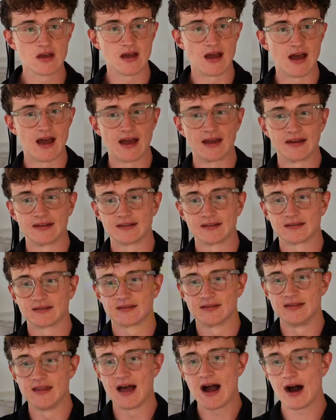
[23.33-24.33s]
And
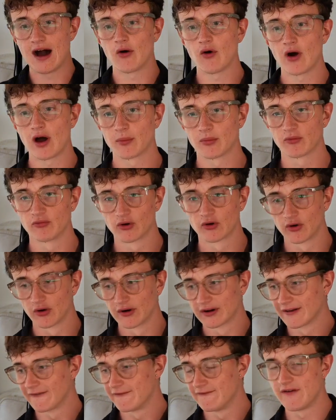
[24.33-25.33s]
now I'm
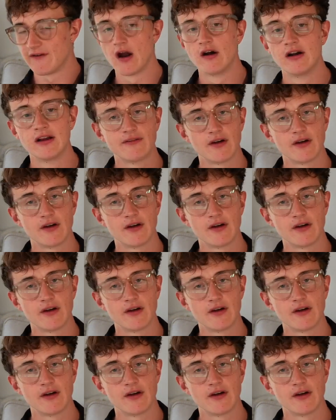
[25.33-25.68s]
recording a very,